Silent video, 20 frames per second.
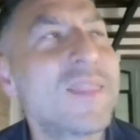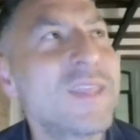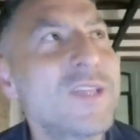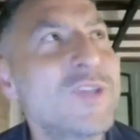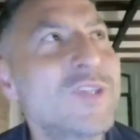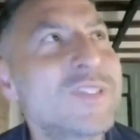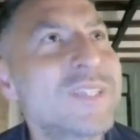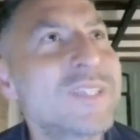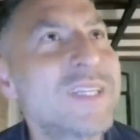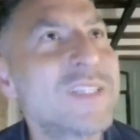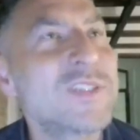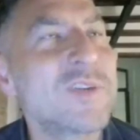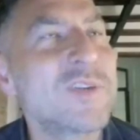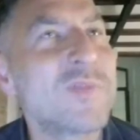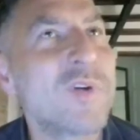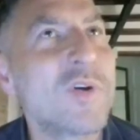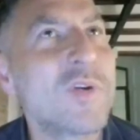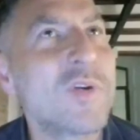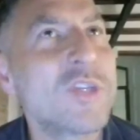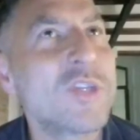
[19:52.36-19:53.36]
I think the sense
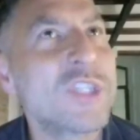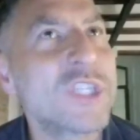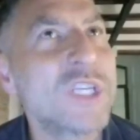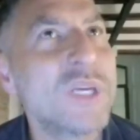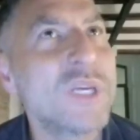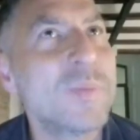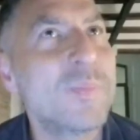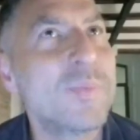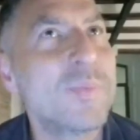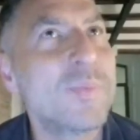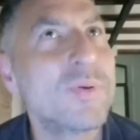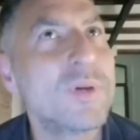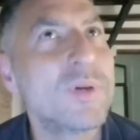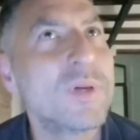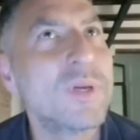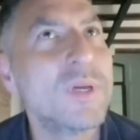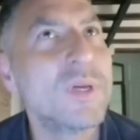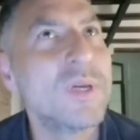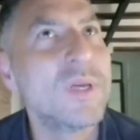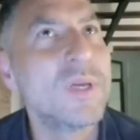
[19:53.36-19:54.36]
of ownership
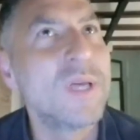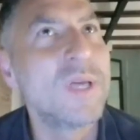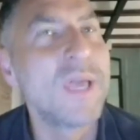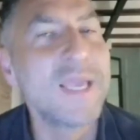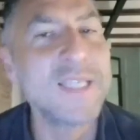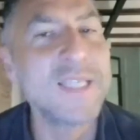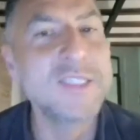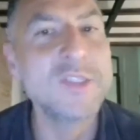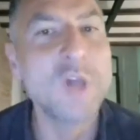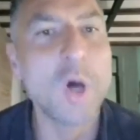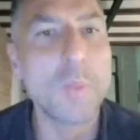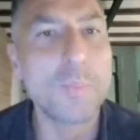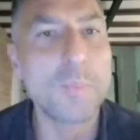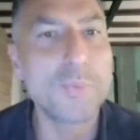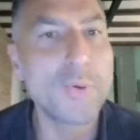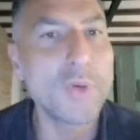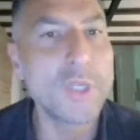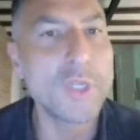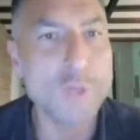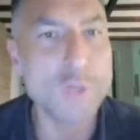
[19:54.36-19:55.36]
is not
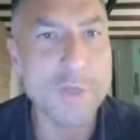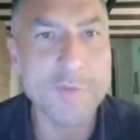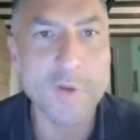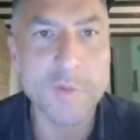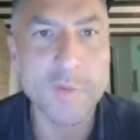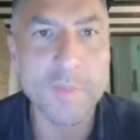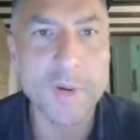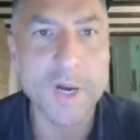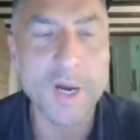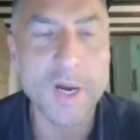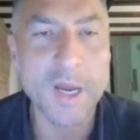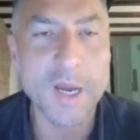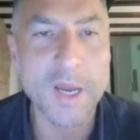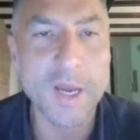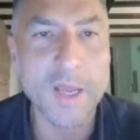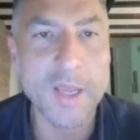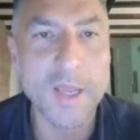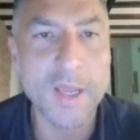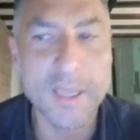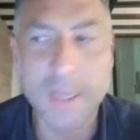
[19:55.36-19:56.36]
purely driven
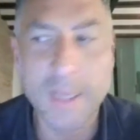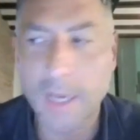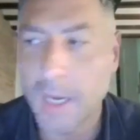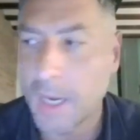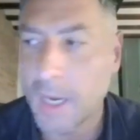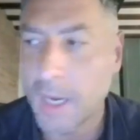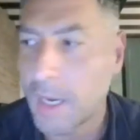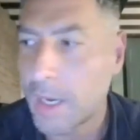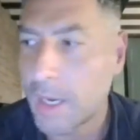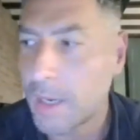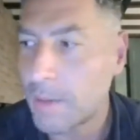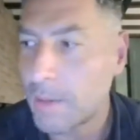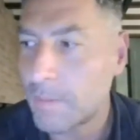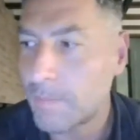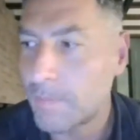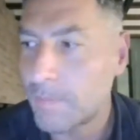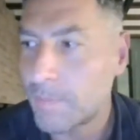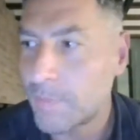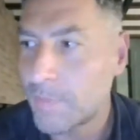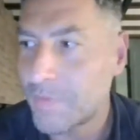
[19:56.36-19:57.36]
by
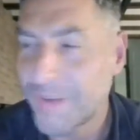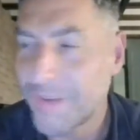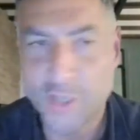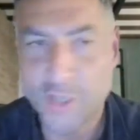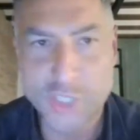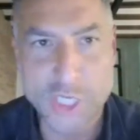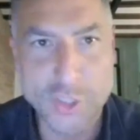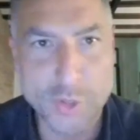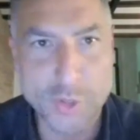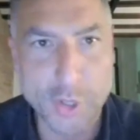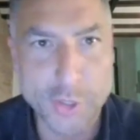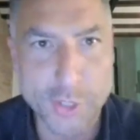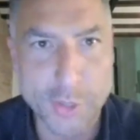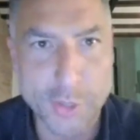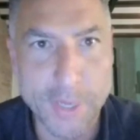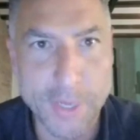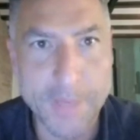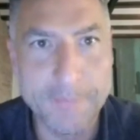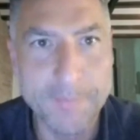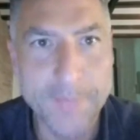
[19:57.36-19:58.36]
financial structure,
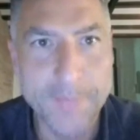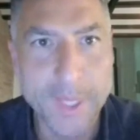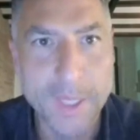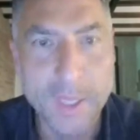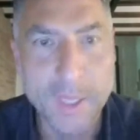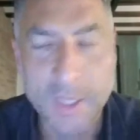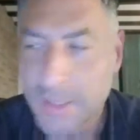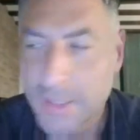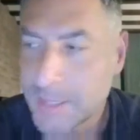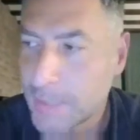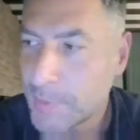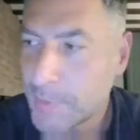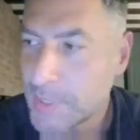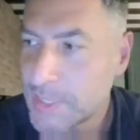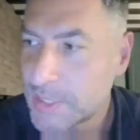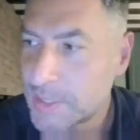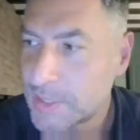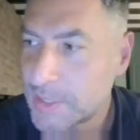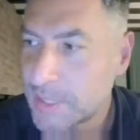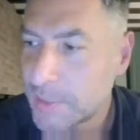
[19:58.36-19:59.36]
right? There
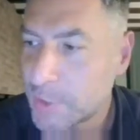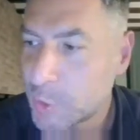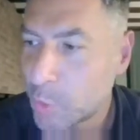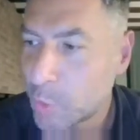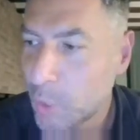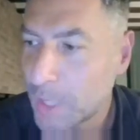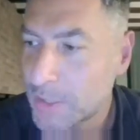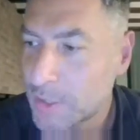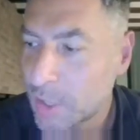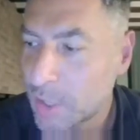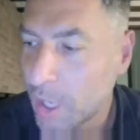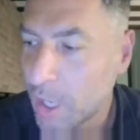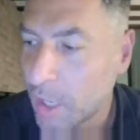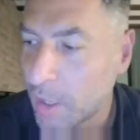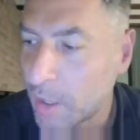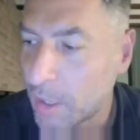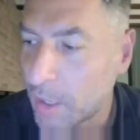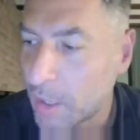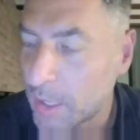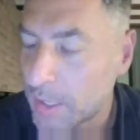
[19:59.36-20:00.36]
is quite a
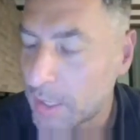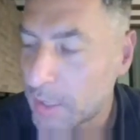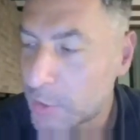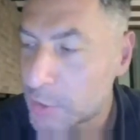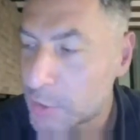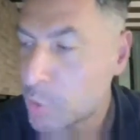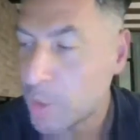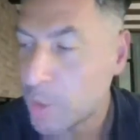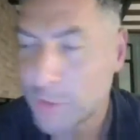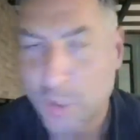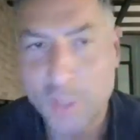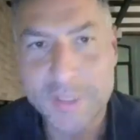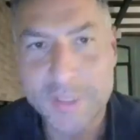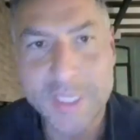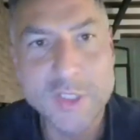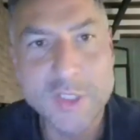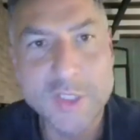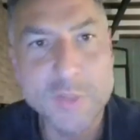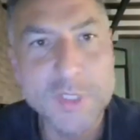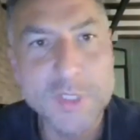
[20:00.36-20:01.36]
lot that needs
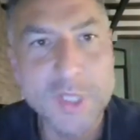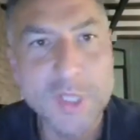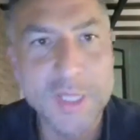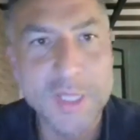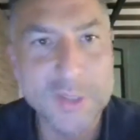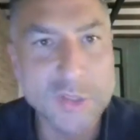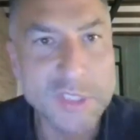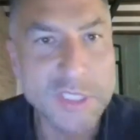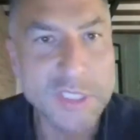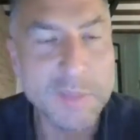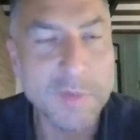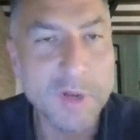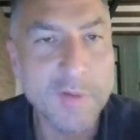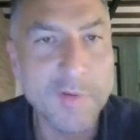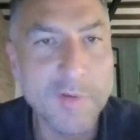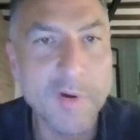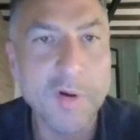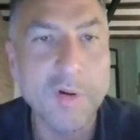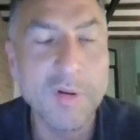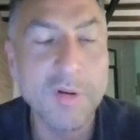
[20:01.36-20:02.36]
to be done at the team
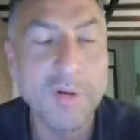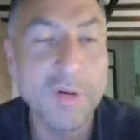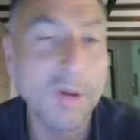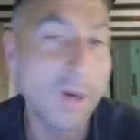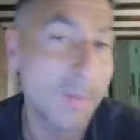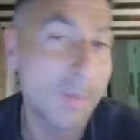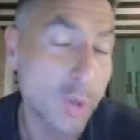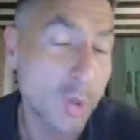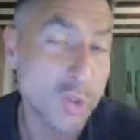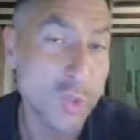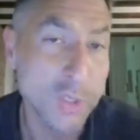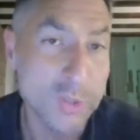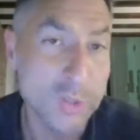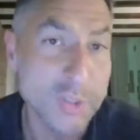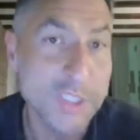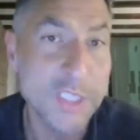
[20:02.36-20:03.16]
level, but also at